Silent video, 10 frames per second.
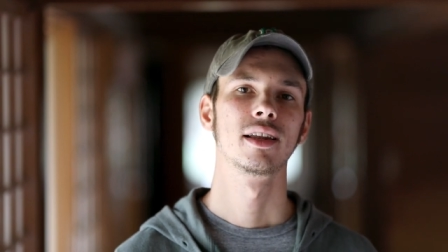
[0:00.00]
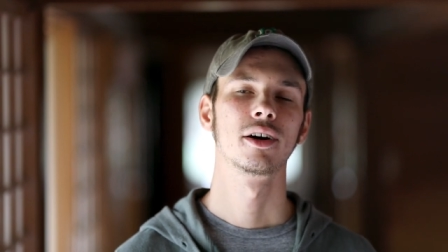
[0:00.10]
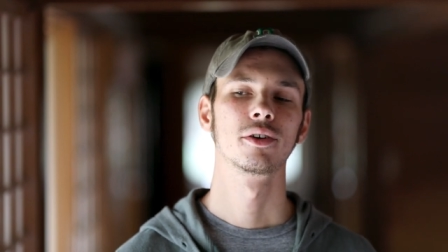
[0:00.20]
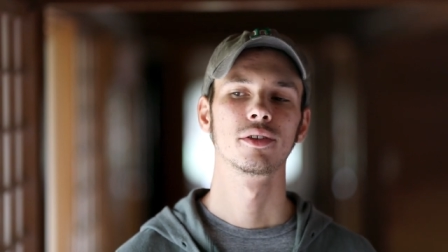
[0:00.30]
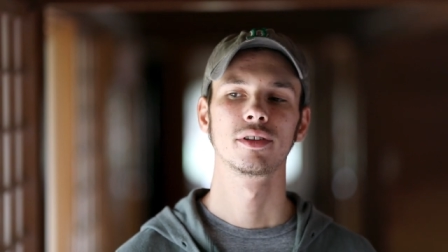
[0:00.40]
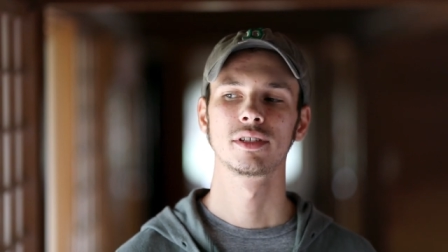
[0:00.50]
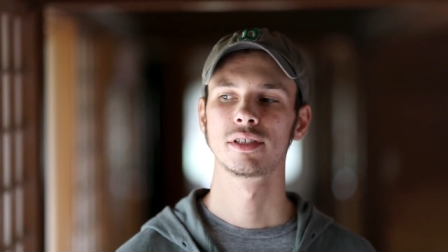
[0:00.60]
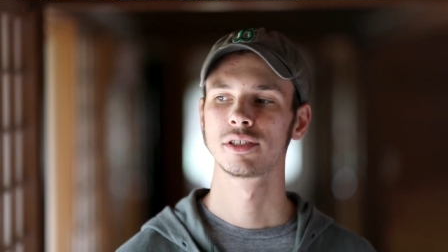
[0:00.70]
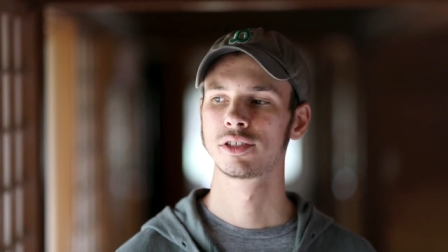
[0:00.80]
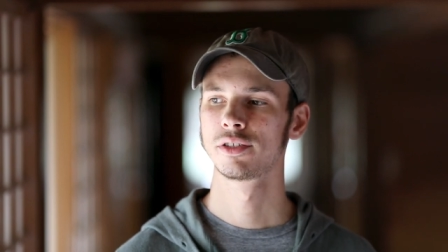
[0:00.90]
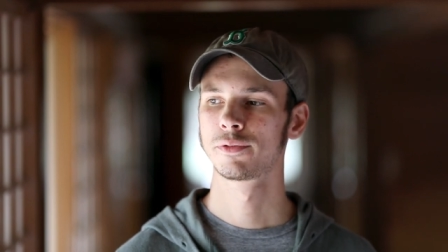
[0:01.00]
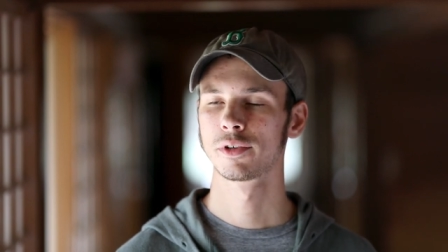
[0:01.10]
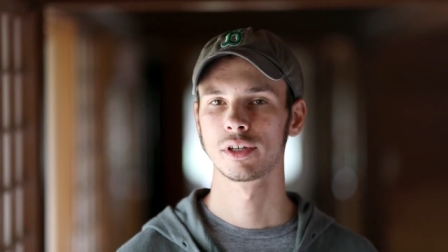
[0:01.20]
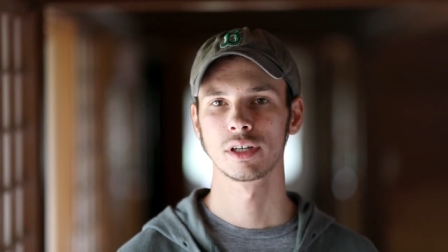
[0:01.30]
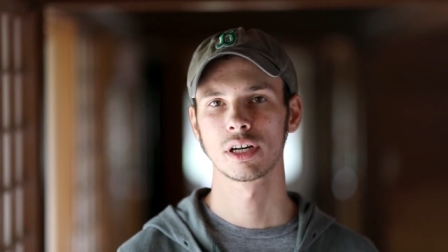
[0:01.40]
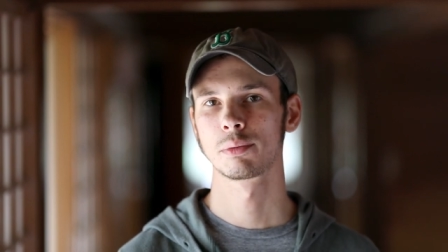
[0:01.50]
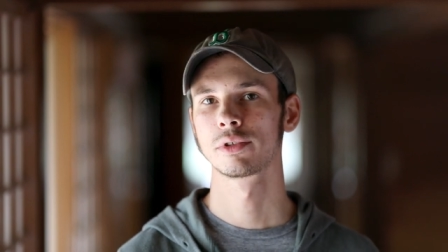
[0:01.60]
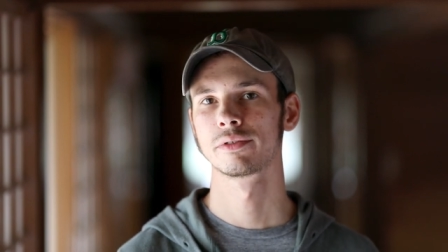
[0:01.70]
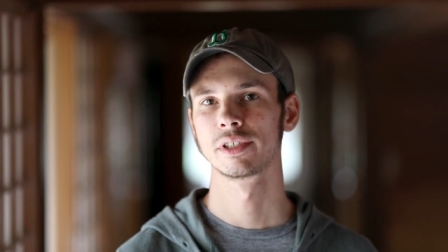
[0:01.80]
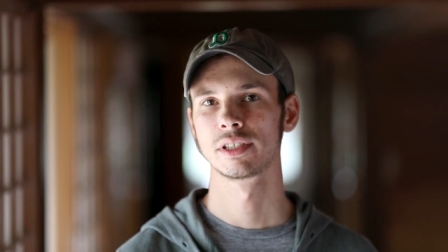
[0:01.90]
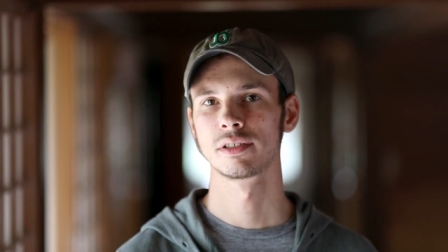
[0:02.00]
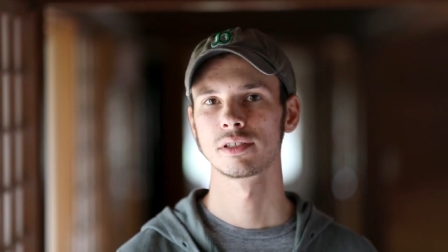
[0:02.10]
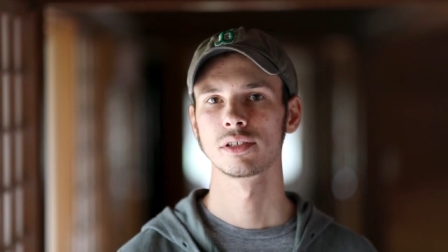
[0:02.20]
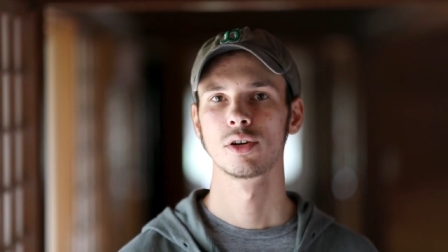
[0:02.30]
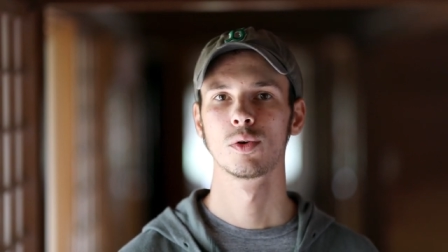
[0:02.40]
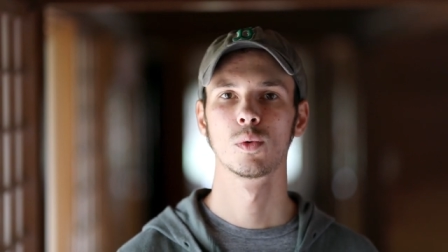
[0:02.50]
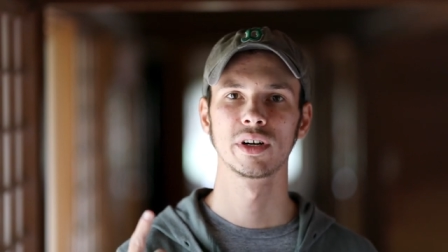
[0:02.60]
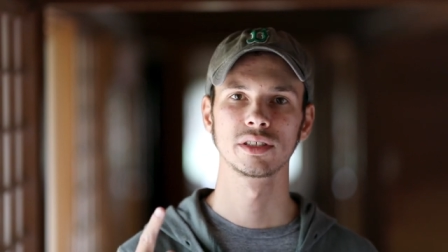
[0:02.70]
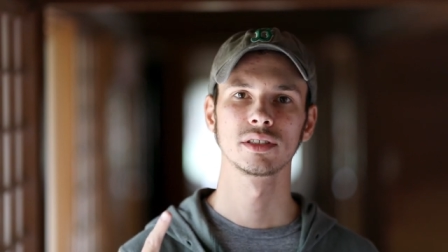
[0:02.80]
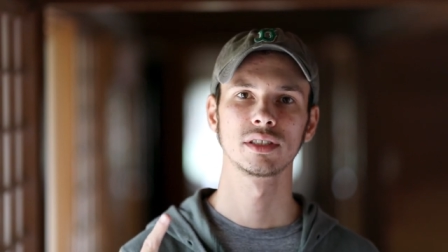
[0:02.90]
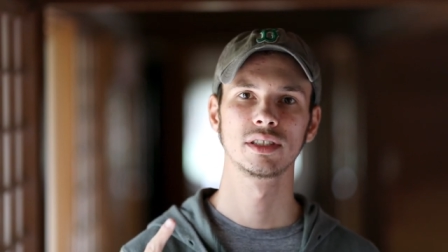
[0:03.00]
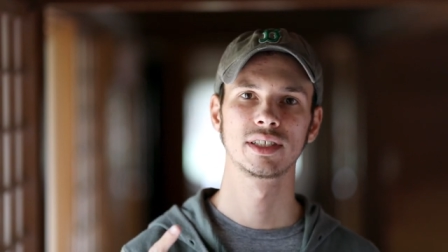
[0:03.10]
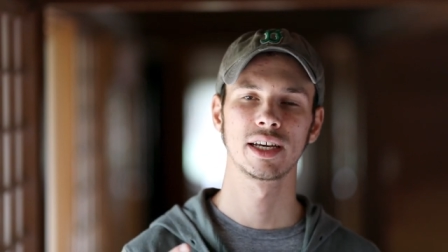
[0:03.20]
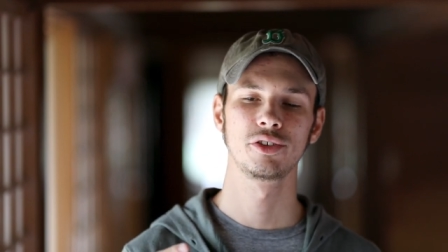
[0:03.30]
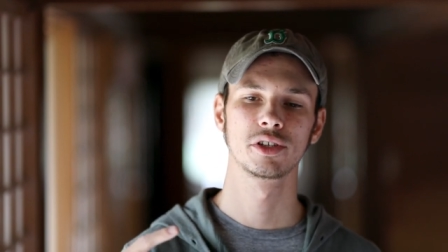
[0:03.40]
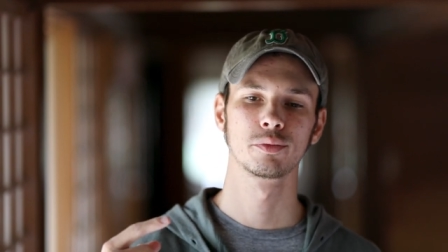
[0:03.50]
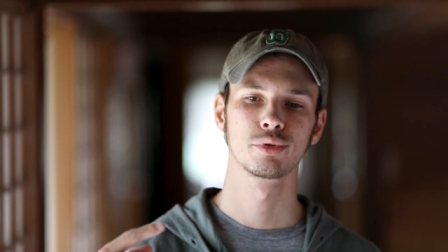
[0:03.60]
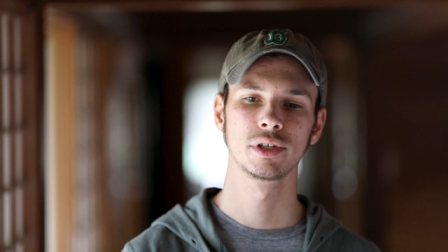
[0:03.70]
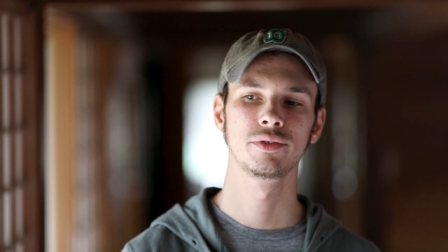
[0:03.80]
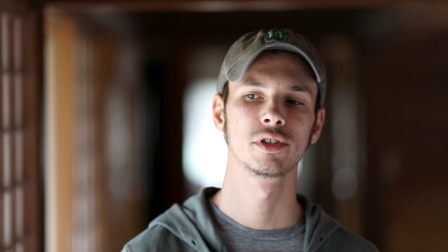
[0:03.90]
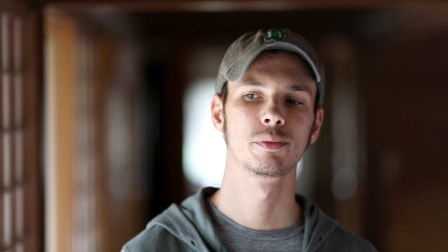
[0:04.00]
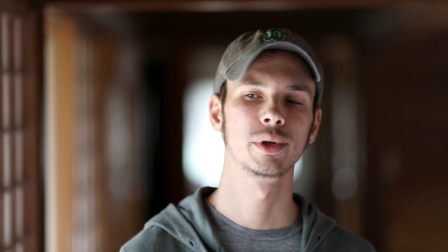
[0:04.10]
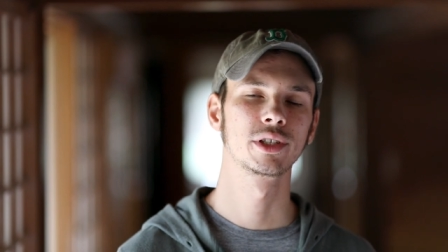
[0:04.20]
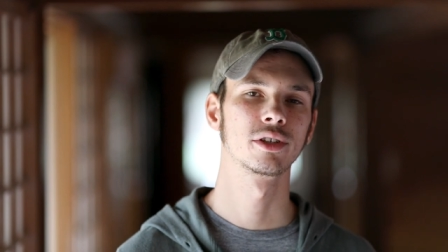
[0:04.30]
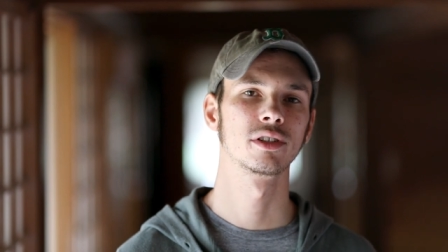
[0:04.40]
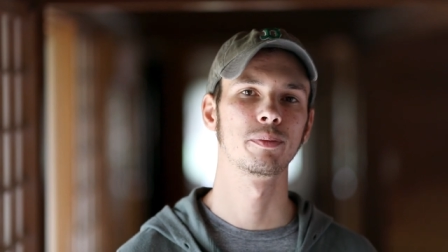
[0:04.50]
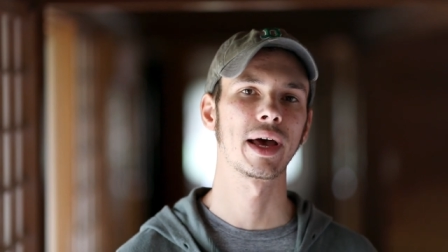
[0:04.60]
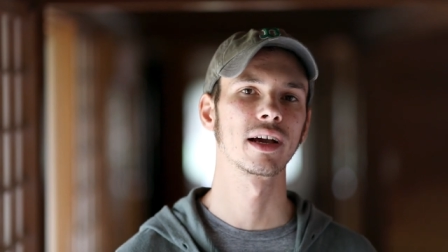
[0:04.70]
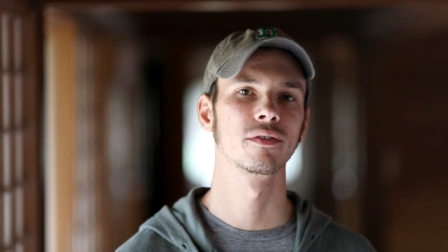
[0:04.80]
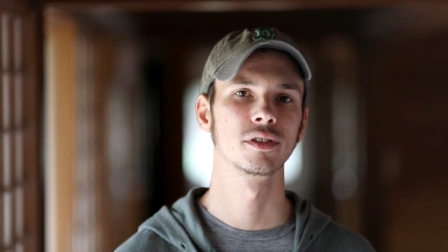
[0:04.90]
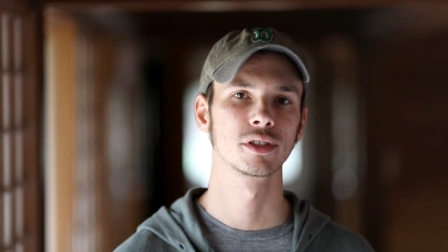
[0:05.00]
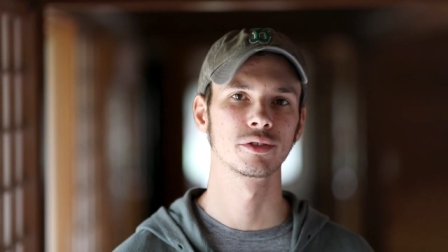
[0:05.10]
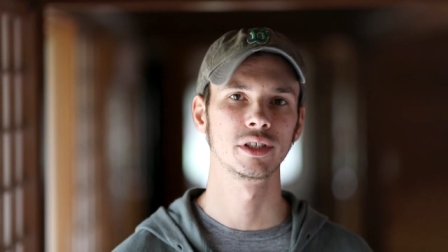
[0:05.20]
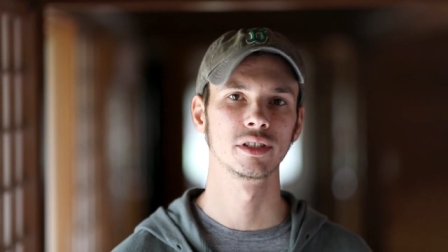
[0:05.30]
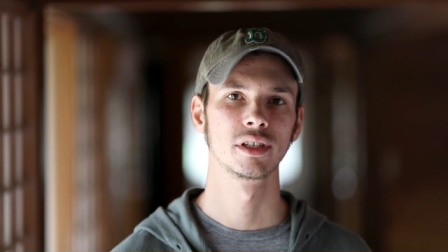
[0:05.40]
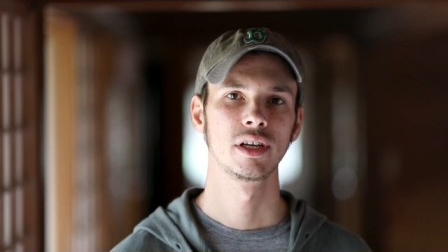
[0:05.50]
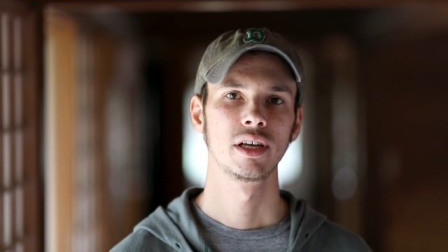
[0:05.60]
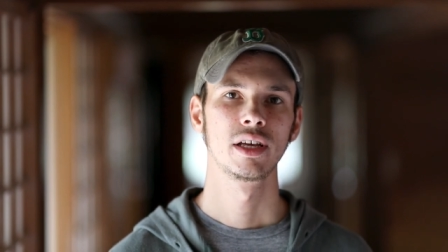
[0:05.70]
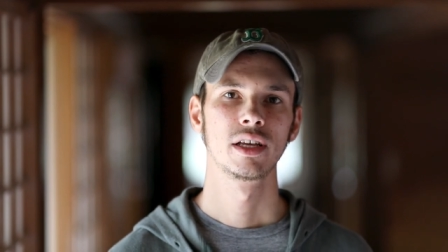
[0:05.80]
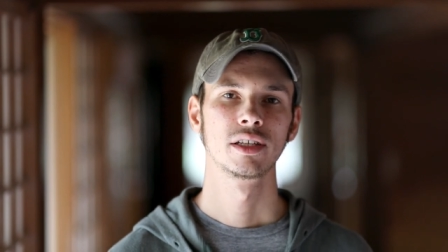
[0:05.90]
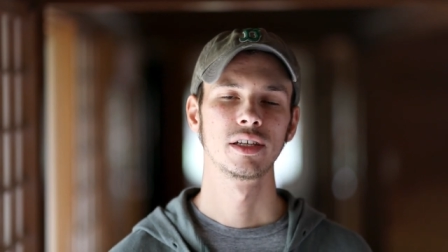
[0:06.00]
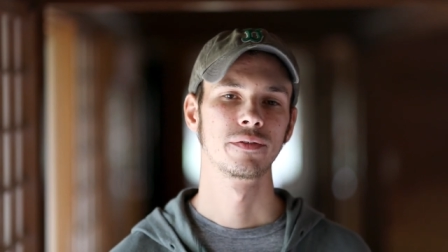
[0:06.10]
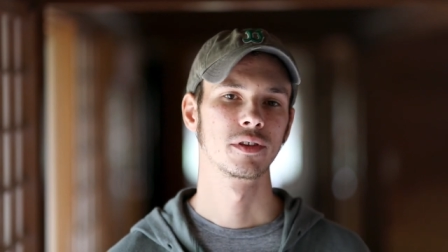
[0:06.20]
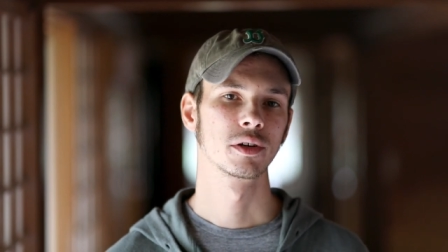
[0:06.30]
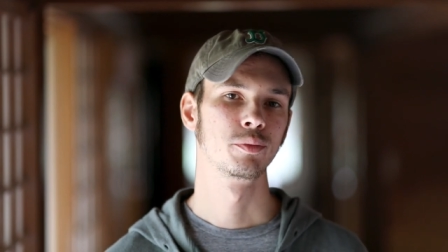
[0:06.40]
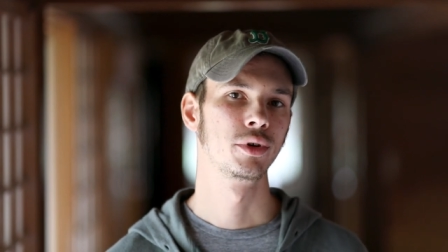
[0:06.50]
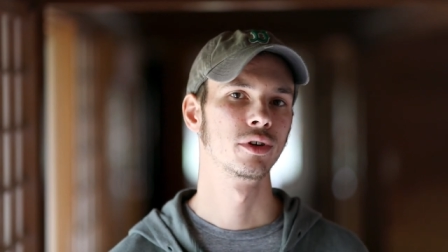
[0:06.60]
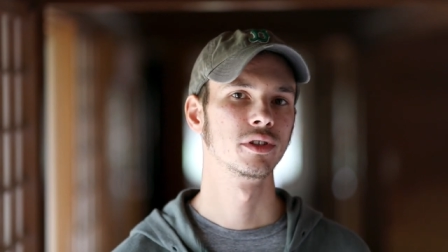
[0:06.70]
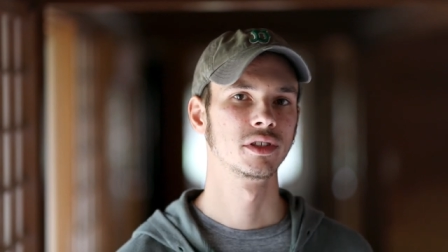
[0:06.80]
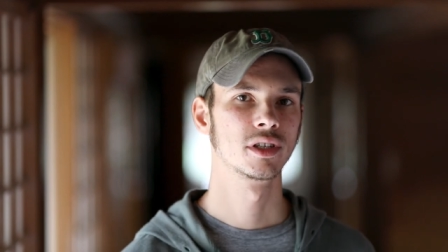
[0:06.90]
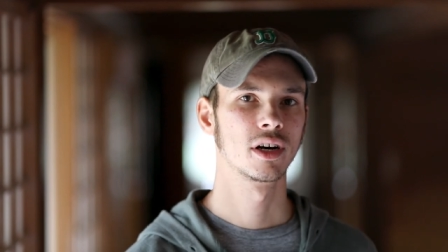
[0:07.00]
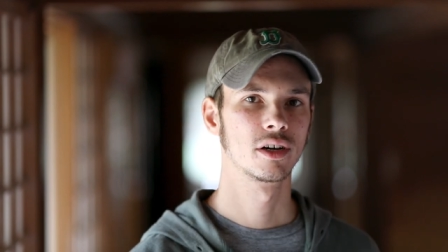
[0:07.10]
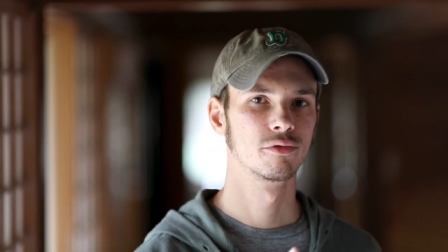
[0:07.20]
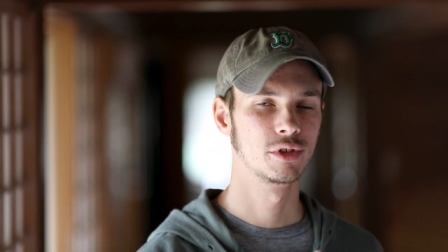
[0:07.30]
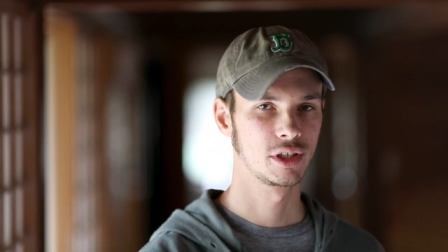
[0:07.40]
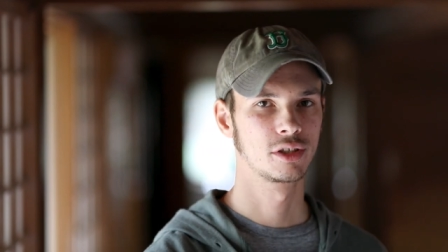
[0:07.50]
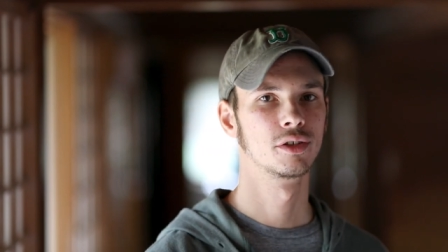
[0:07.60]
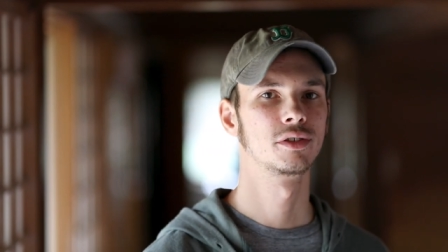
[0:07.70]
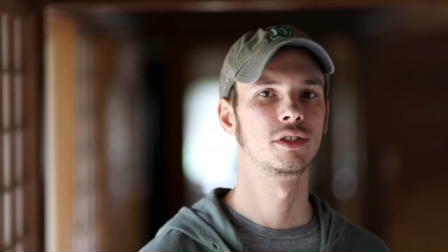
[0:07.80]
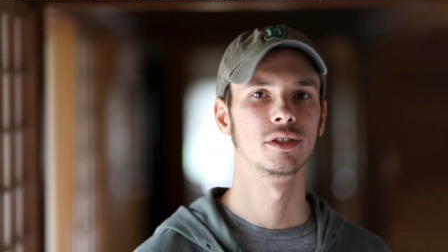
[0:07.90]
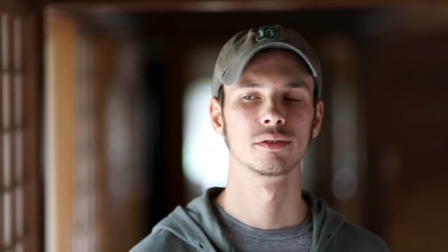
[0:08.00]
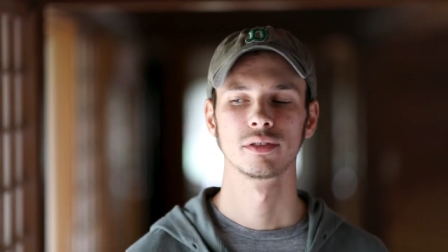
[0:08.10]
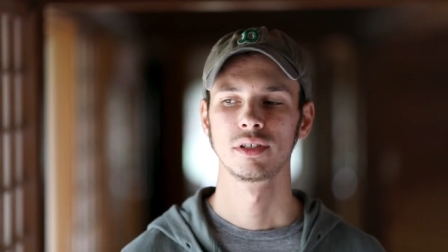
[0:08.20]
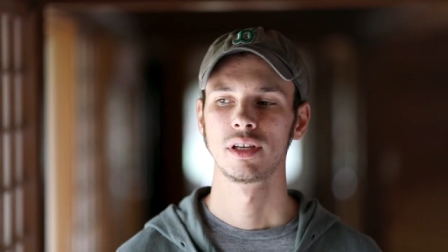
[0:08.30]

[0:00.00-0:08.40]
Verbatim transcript: Now, this is good for a couple of reasons. One is that you can preview the picture on the back of the screen if the computer is not really close to you.